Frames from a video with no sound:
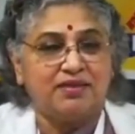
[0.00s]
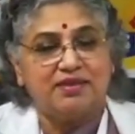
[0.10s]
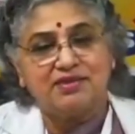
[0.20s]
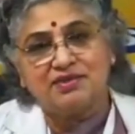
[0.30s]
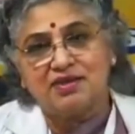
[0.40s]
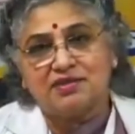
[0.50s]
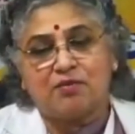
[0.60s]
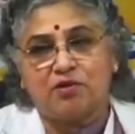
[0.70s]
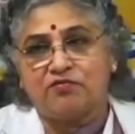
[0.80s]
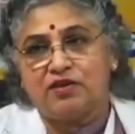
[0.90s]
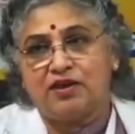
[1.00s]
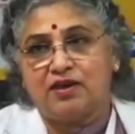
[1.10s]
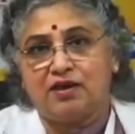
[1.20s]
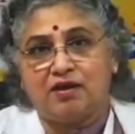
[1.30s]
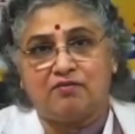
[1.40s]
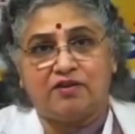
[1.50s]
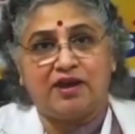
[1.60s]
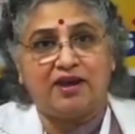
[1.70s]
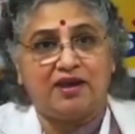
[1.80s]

These are some of the very